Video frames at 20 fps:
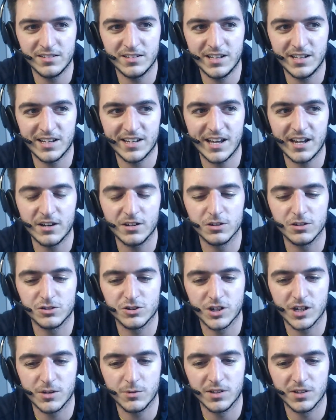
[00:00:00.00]
it got a little
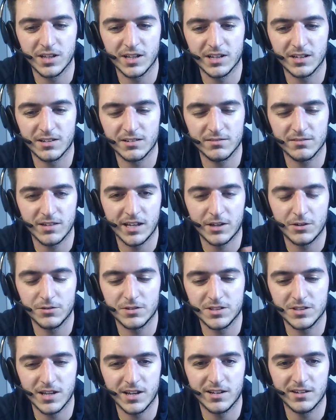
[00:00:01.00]
tricky with like you
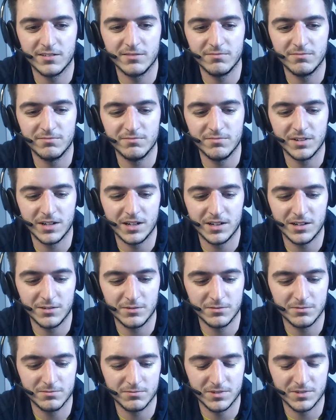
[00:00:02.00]
said,
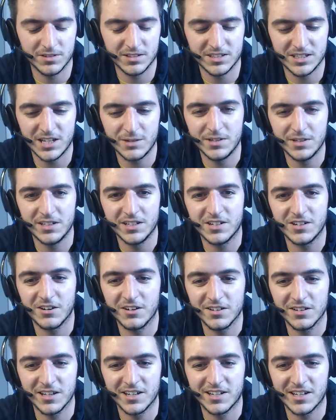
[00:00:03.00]
with Team
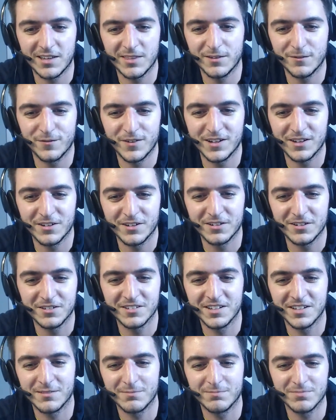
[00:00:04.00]
IndyCar, like getting their finger,
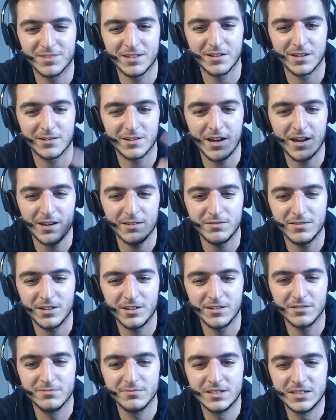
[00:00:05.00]
like they're like, yeah,
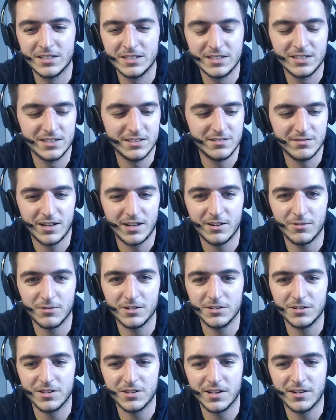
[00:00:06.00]
no, I don't
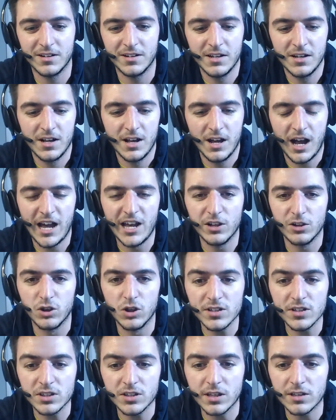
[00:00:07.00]
want to do that. It
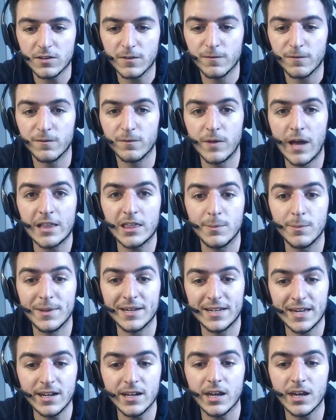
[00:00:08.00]
looked at the
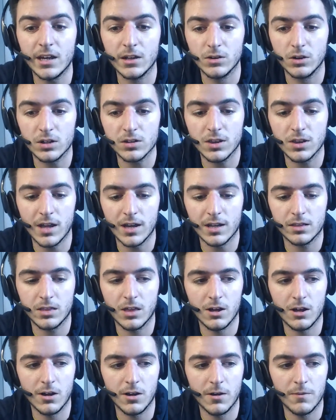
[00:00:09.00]
beginning, it looked like
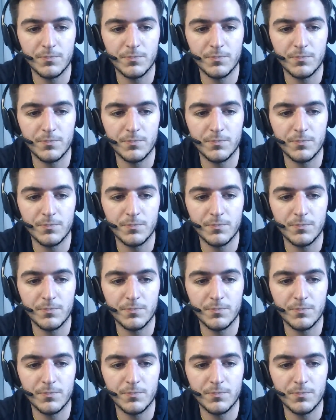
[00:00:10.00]
the